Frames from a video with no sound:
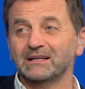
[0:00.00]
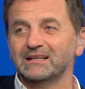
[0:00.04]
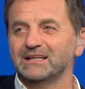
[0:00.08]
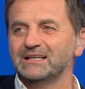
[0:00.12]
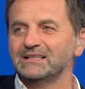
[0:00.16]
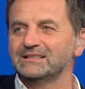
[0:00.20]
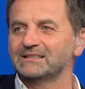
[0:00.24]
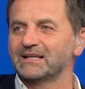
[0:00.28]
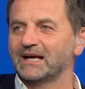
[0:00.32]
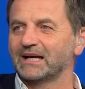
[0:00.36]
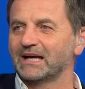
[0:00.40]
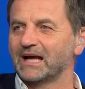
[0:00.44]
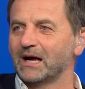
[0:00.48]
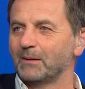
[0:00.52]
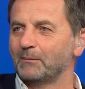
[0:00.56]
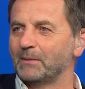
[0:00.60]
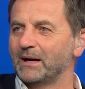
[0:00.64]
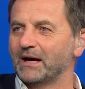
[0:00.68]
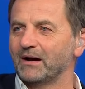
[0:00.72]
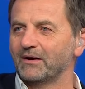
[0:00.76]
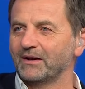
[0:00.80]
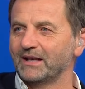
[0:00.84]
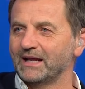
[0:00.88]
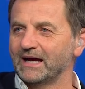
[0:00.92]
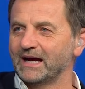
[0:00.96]
At least they come
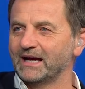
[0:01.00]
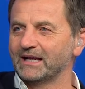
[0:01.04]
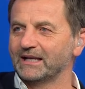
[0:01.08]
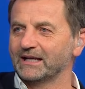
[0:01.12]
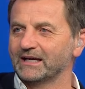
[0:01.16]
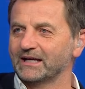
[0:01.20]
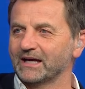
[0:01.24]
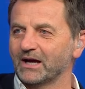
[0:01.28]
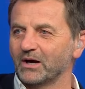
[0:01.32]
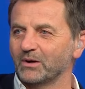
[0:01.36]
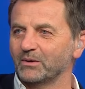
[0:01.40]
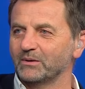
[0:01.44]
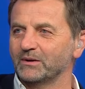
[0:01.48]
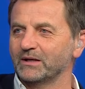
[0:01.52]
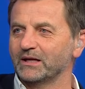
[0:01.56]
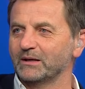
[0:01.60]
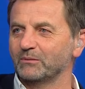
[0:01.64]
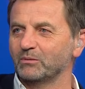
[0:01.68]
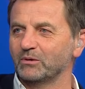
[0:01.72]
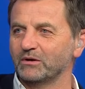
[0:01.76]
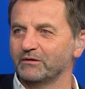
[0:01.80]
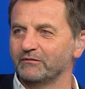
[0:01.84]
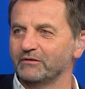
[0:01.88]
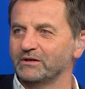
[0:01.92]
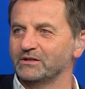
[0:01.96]
out and they had a go, and
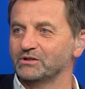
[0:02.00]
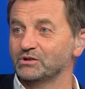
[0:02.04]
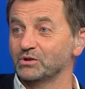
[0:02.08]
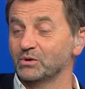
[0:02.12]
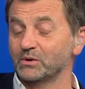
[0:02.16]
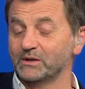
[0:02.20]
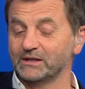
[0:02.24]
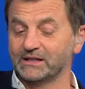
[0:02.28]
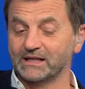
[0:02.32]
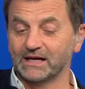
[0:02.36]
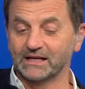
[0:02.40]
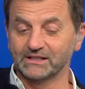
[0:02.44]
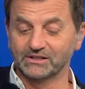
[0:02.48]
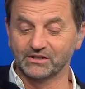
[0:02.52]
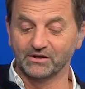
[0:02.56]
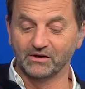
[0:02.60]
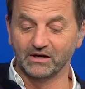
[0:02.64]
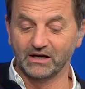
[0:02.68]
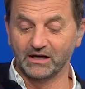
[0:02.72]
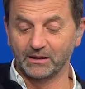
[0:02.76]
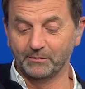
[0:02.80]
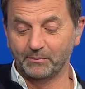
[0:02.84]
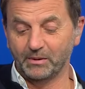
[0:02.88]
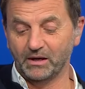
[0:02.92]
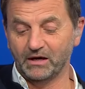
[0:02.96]
they would have enjoyed that
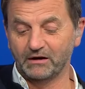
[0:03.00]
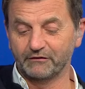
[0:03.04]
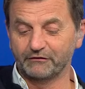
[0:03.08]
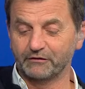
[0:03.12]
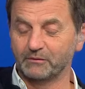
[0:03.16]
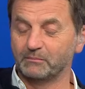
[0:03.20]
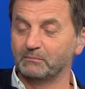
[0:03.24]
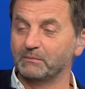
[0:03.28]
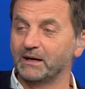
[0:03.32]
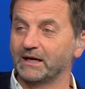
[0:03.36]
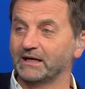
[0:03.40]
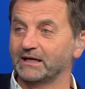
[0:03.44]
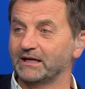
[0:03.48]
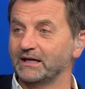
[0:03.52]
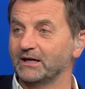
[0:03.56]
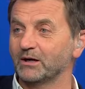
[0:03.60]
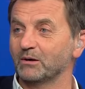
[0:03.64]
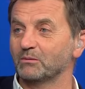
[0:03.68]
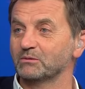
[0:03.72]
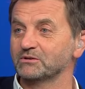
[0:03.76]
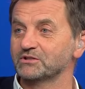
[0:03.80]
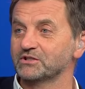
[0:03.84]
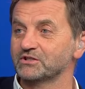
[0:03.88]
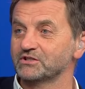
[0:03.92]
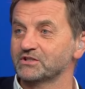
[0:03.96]
tonight, apart from Mengi,
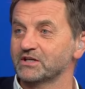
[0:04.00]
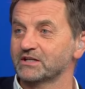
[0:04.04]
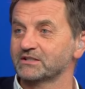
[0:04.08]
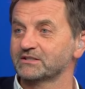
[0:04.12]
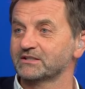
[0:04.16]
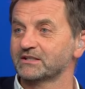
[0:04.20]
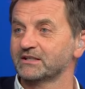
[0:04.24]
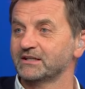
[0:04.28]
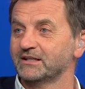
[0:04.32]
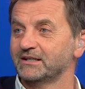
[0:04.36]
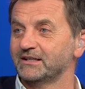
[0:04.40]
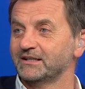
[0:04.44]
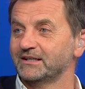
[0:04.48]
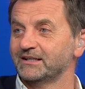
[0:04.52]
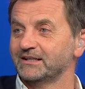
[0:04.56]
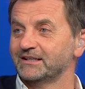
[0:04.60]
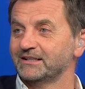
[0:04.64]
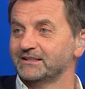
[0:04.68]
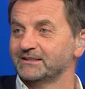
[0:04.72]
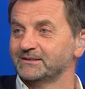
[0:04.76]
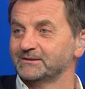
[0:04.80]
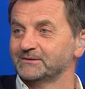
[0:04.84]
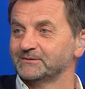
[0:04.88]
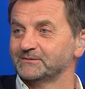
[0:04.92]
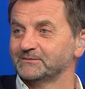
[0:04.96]
I would suggest.
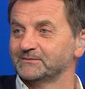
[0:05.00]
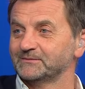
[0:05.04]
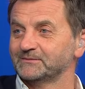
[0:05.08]
Yeah.